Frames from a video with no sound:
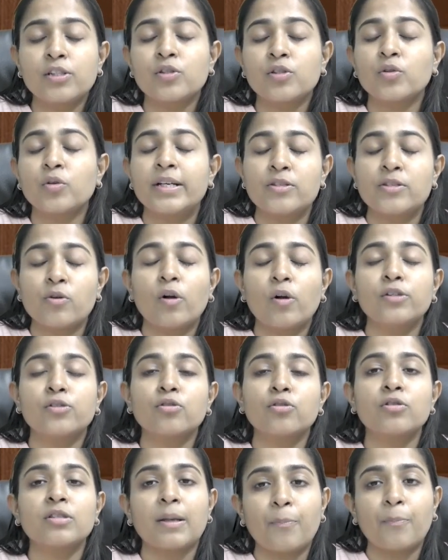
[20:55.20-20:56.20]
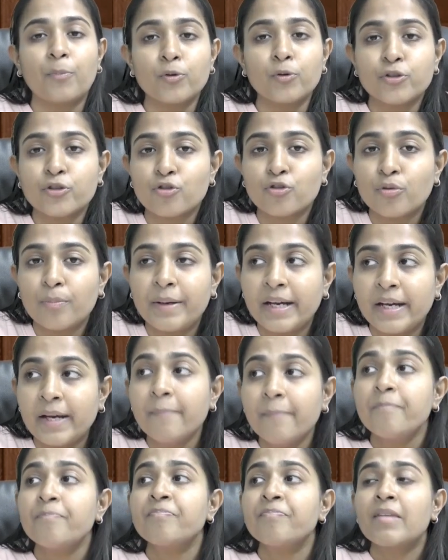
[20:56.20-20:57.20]
also supposed to be
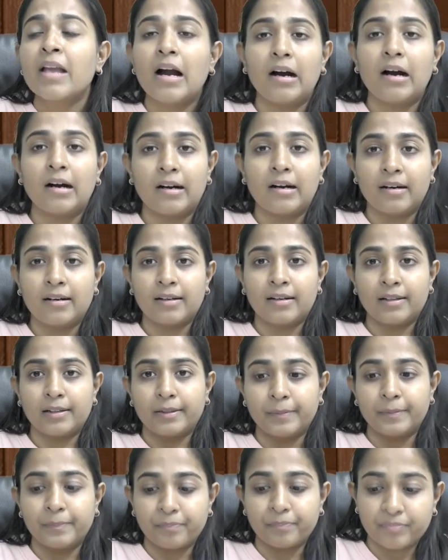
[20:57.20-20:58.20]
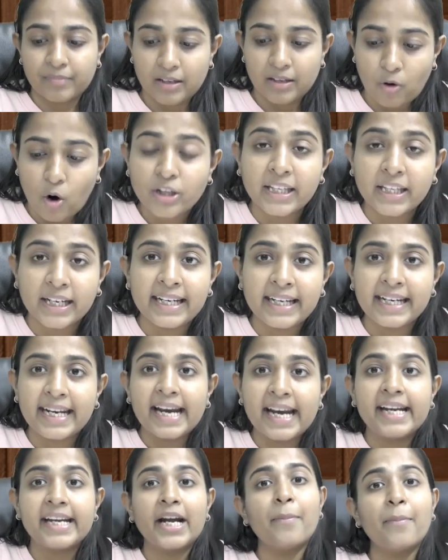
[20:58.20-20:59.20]

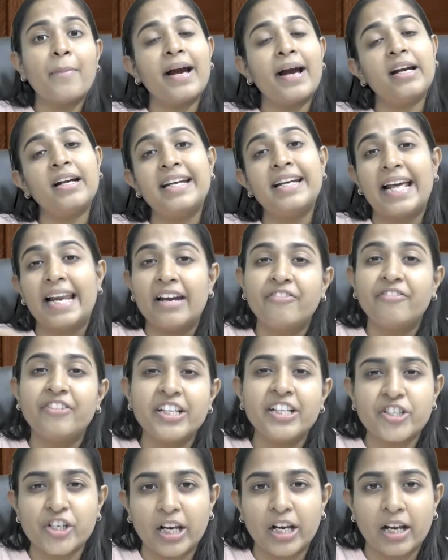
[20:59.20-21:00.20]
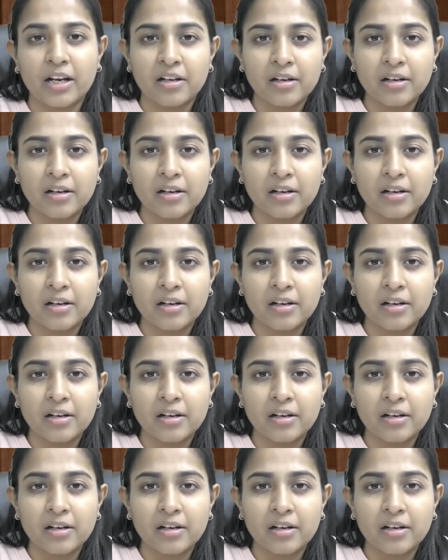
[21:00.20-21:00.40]
authenticated by a delivery challan.